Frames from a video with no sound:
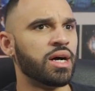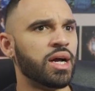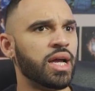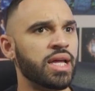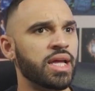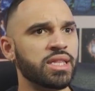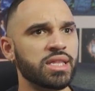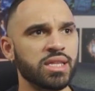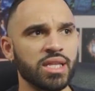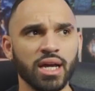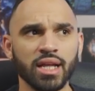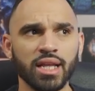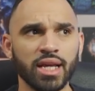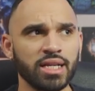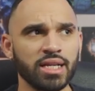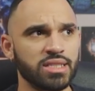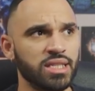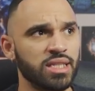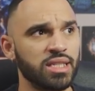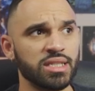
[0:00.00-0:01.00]
And like I
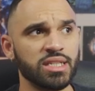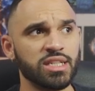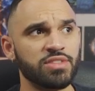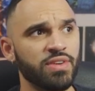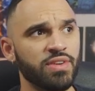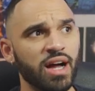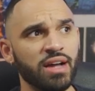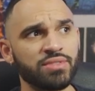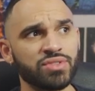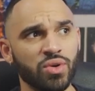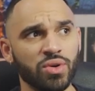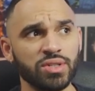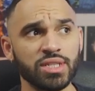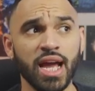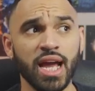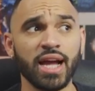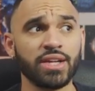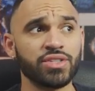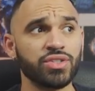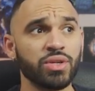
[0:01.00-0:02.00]
said, these 5 stars
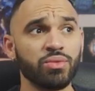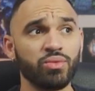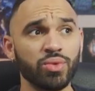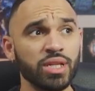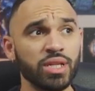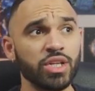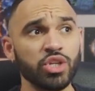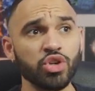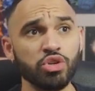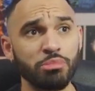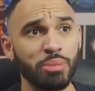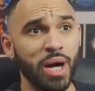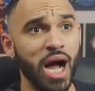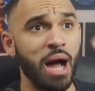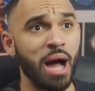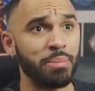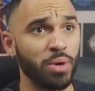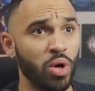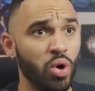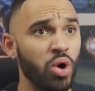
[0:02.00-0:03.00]
actually really do
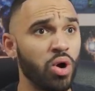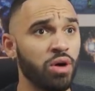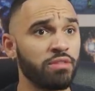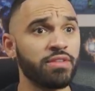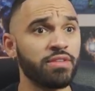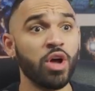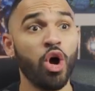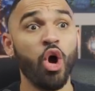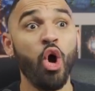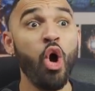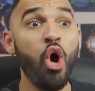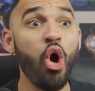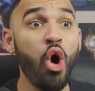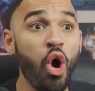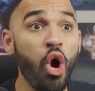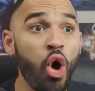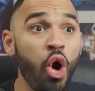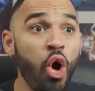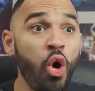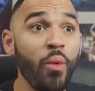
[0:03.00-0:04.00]
pop off.
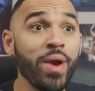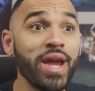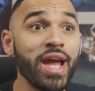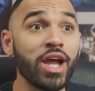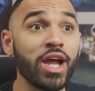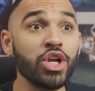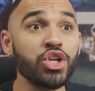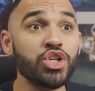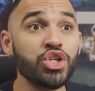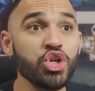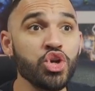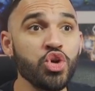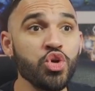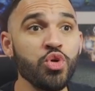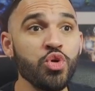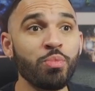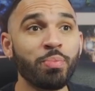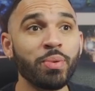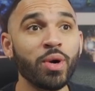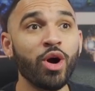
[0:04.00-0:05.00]
Oh, we got a
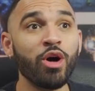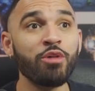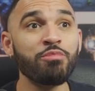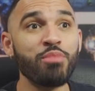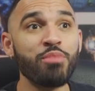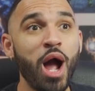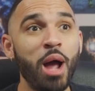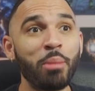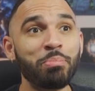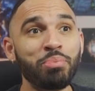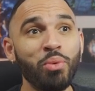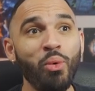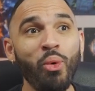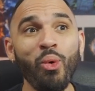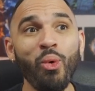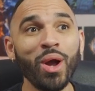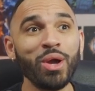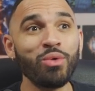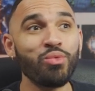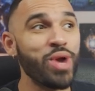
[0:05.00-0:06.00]
dupe of my
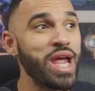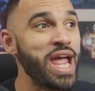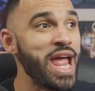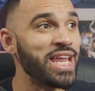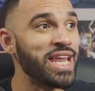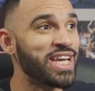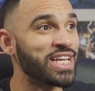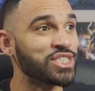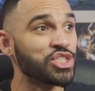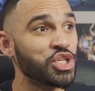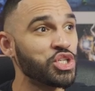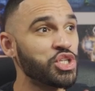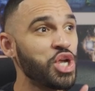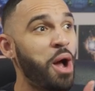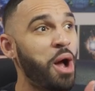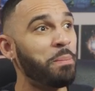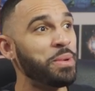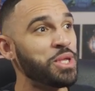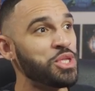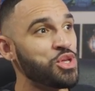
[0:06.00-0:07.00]
boy Reed. That's a
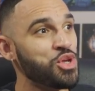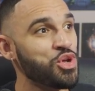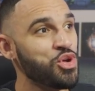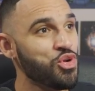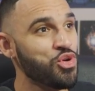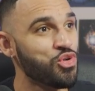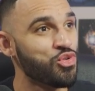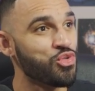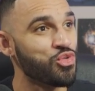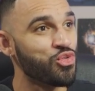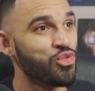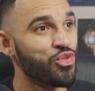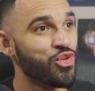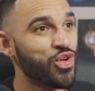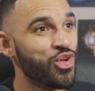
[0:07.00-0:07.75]
W.